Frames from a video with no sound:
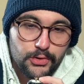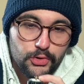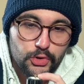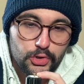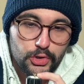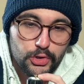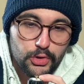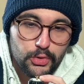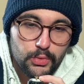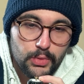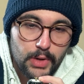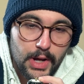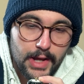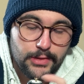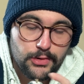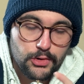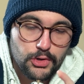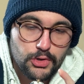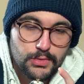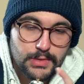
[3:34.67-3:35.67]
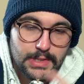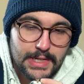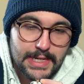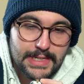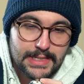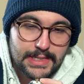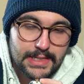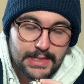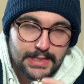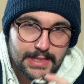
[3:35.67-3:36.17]
glue, either use
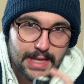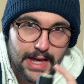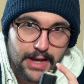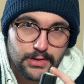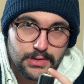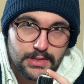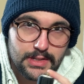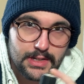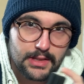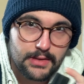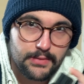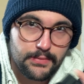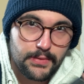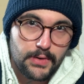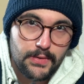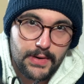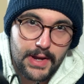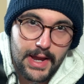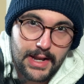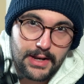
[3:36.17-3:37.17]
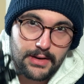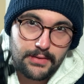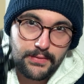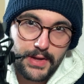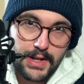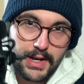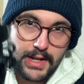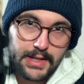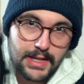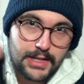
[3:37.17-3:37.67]
E6000 at the very end of
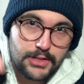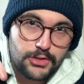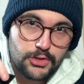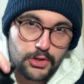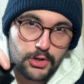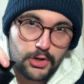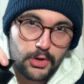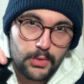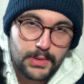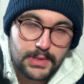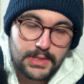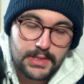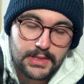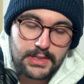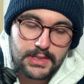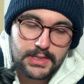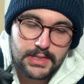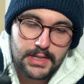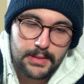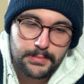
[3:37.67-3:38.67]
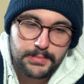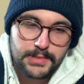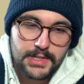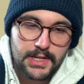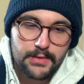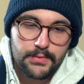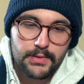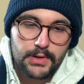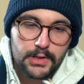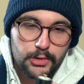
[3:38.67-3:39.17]
it, and that's going to go into the tip to
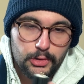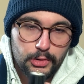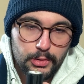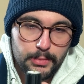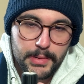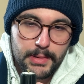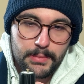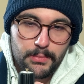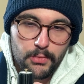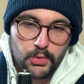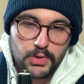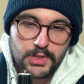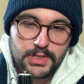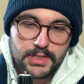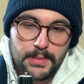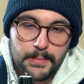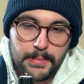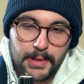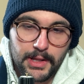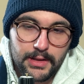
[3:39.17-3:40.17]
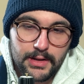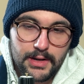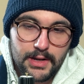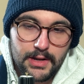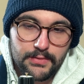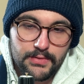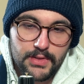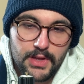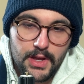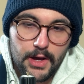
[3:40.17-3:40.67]
give it a little bit more
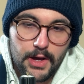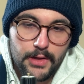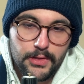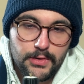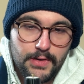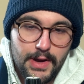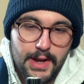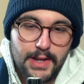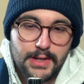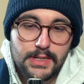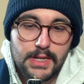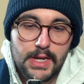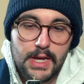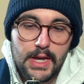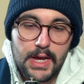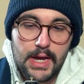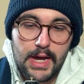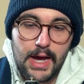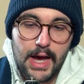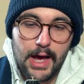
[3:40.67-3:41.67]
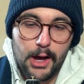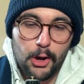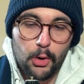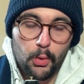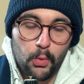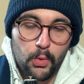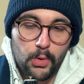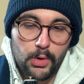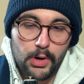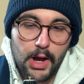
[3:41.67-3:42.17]
stability of the other end,
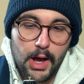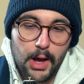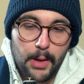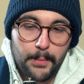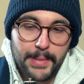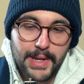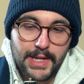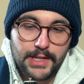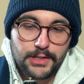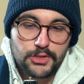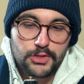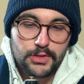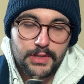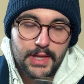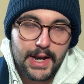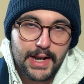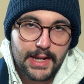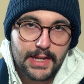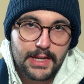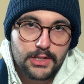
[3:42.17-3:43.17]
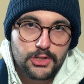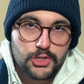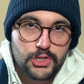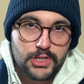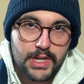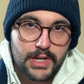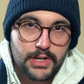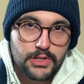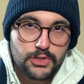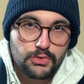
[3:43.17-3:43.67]
or I'll make it so that I can just
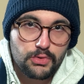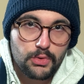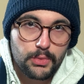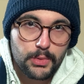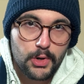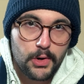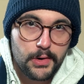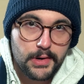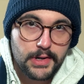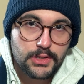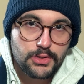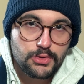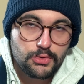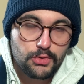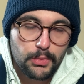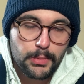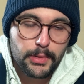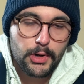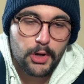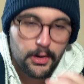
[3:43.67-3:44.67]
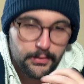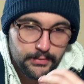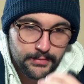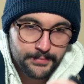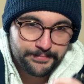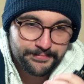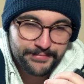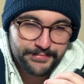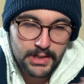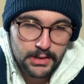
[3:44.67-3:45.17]
kind of screw it on and screw it off.
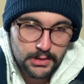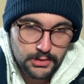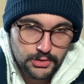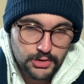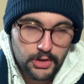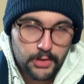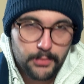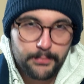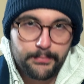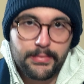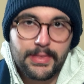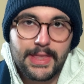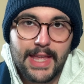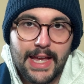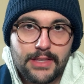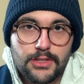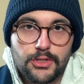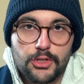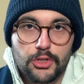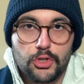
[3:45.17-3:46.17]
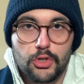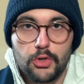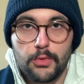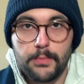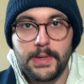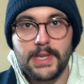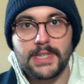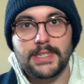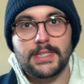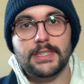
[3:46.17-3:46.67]
So that's the two
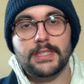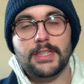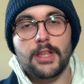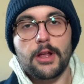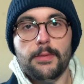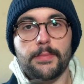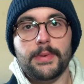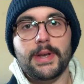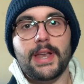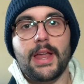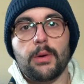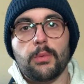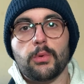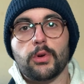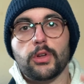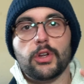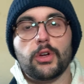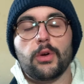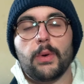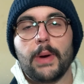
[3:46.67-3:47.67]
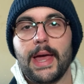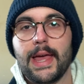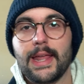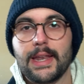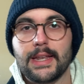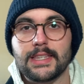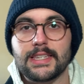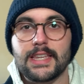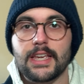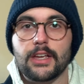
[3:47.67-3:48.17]
pieces there, but now we're going to go ahead
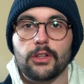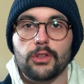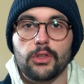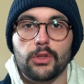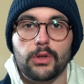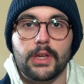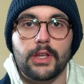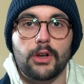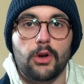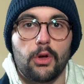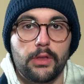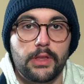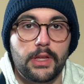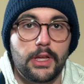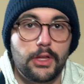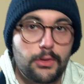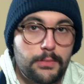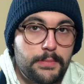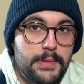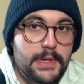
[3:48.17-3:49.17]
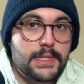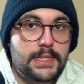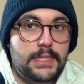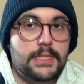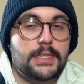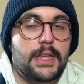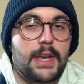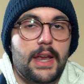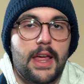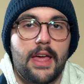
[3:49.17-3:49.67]
and take a look at all the other
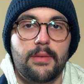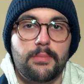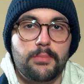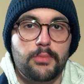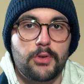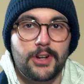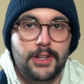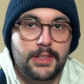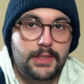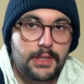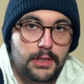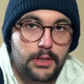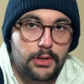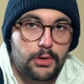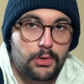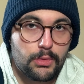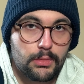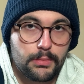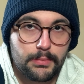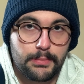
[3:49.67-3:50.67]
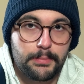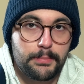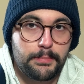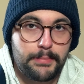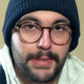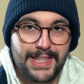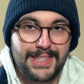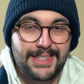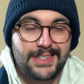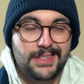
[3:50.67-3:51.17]
pieces that I have printed, the little
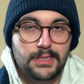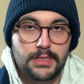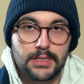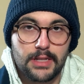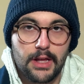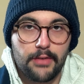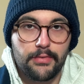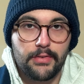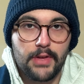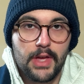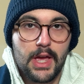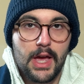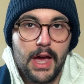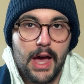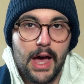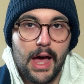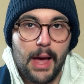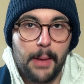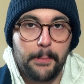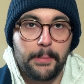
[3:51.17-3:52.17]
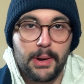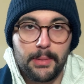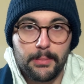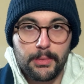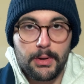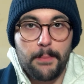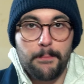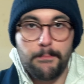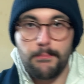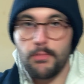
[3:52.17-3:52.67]
bits and stuff, but
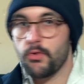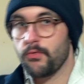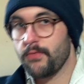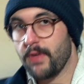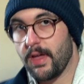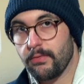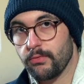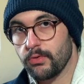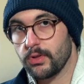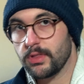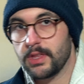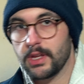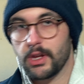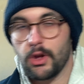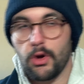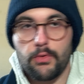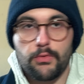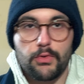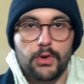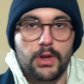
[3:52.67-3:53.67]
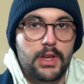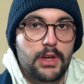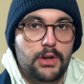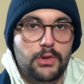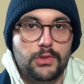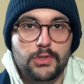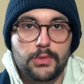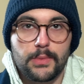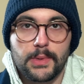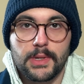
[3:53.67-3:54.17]
I'm going to move everything over
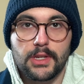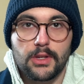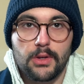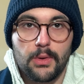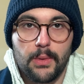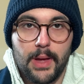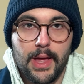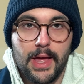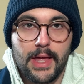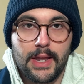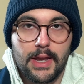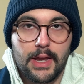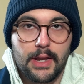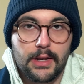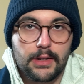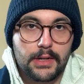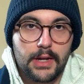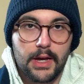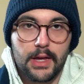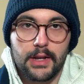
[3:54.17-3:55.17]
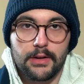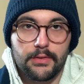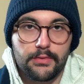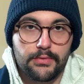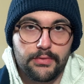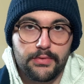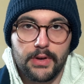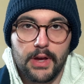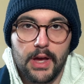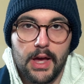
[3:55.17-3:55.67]
here so we can go ahead and kind
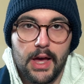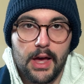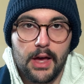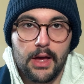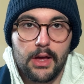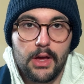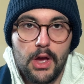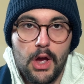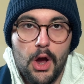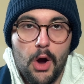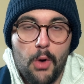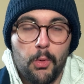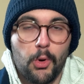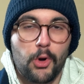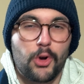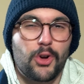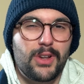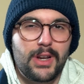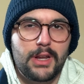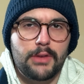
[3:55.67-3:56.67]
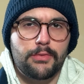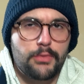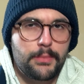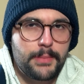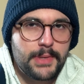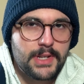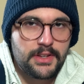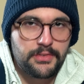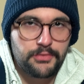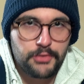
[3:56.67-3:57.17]
of work on it
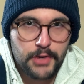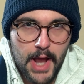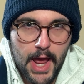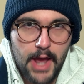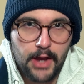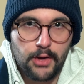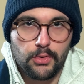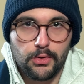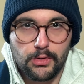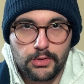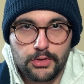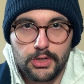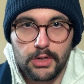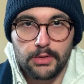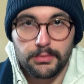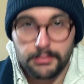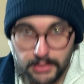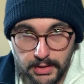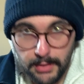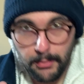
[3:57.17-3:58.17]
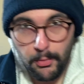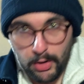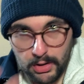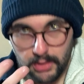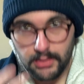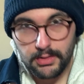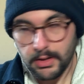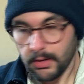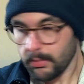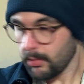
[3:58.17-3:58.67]
from a different angle. So come
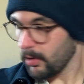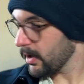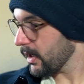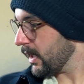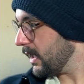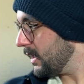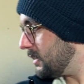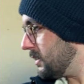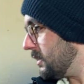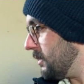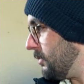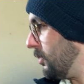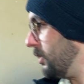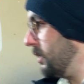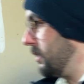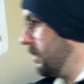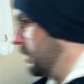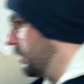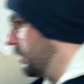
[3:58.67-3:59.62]
on guys, come on,